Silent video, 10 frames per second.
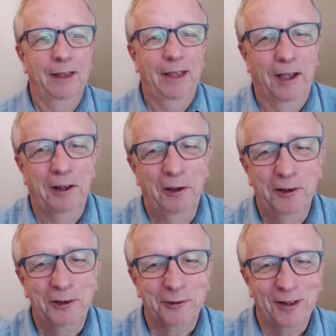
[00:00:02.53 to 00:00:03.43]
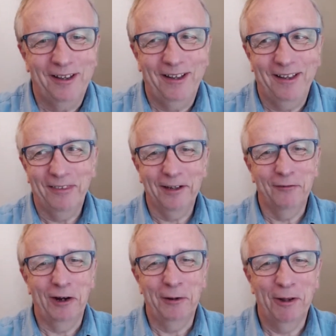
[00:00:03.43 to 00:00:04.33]
Hello, thank you
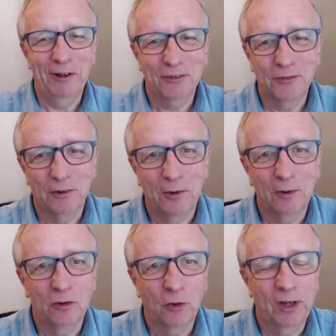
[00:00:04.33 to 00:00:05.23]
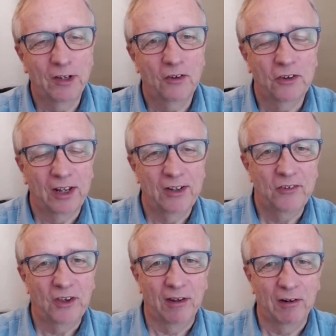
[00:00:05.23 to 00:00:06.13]
very much for joining
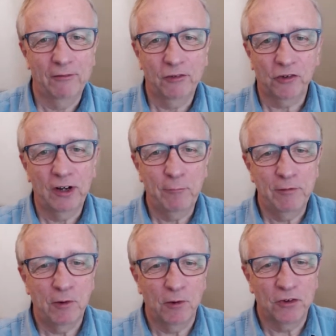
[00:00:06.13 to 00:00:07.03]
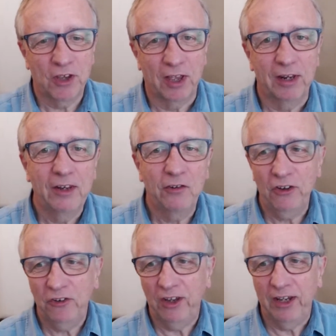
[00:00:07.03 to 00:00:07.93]
today's live stream. We've got an
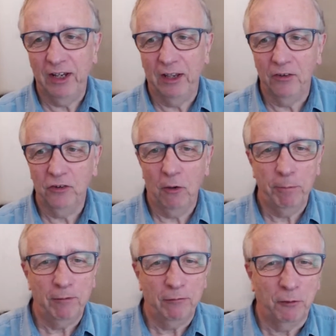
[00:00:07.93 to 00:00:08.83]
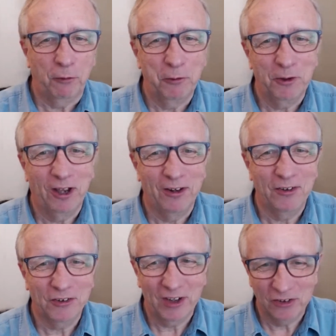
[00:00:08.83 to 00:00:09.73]
interesting topic for
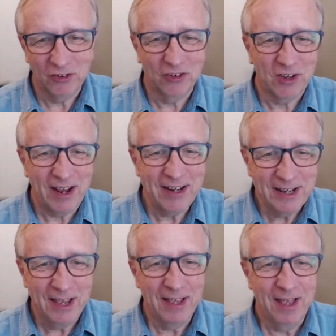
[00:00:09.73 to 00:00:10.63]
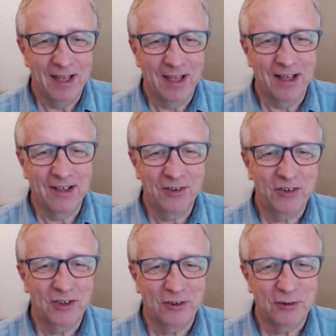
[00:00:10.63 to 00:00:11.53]
discussion today.
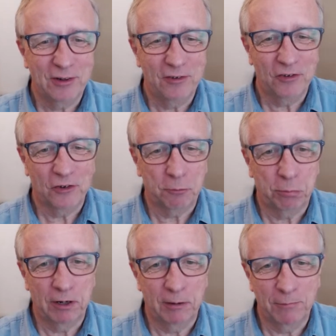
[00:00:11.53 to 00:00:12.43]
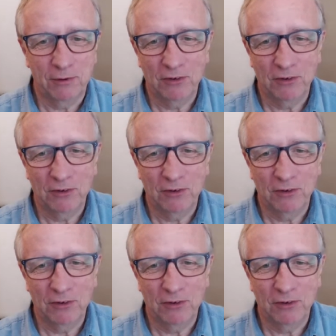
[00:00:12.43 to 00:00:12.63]
So let's just bring up this